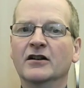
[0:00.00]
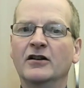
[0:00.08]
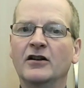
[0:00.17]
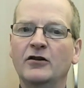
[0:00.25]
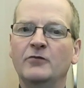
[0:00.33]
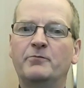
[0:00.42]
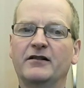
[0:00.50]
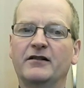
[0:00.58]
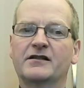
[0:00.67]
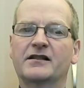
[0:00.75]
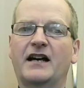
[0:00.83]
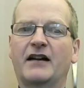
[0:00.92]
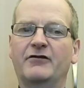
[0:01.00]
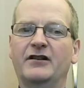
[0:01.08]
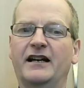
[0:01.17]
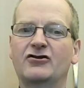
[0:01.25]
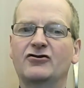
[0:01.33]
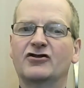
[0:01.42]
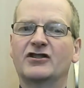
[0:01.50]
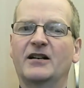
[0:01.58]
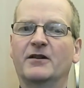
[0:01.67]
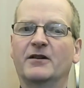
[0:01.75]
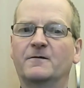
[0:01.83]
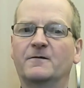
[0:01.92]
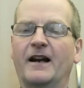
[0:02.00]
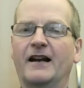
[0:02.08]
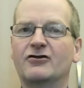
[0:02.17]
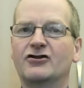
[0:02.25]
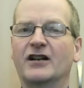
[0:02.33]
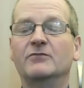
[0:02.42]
who builds our relationship and fellowship,